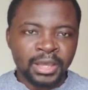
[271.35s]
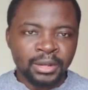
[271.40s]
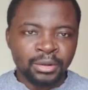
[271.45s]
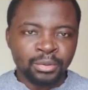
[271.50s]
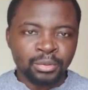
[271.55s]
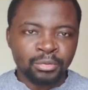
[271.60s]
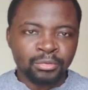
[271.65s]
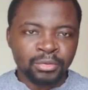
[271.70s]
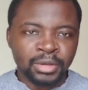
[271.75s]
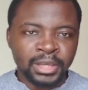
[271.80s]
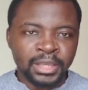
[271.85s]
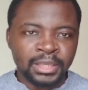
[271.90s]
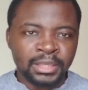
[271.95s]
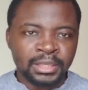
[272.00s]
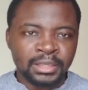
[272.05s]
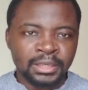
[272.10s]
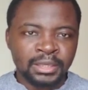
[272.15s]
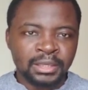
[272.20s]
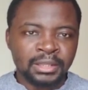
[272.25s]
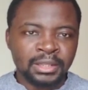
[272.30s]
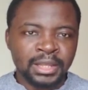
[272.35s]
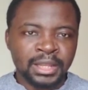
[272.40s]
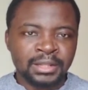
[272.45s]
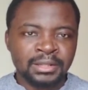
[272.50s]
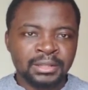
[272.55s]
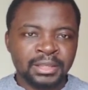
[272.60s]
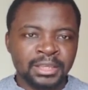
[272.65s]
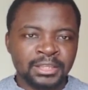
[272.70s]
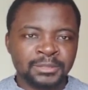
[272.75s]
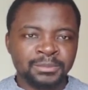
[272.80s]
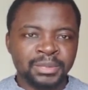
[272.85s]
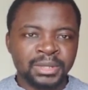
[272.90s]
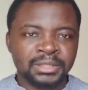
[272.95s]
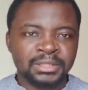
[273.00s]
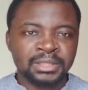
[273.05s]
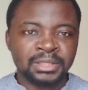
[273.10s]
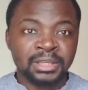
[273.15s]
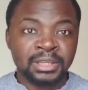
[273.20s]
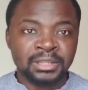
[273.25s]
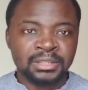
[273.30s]
and over again and
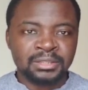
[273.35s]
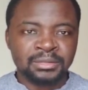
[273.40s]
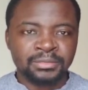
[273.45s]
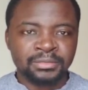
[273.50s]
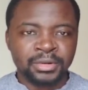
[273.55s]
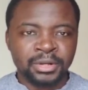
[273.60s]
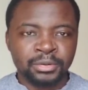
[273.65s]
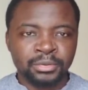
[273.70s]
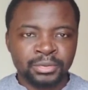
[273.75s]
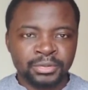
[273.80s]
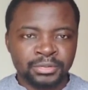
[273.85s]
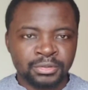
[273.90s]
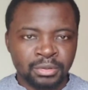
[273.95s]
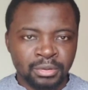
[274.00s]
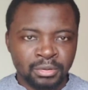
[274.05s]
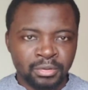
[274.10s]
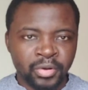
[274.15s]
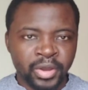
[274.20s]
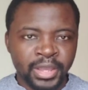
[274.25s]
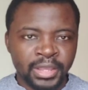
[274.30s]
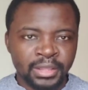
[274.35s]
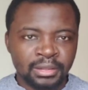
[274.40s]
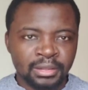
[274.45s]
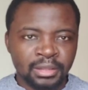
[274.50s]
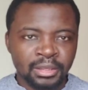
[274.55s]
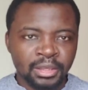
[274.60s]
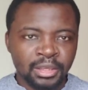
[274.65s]
expecting a different result, right?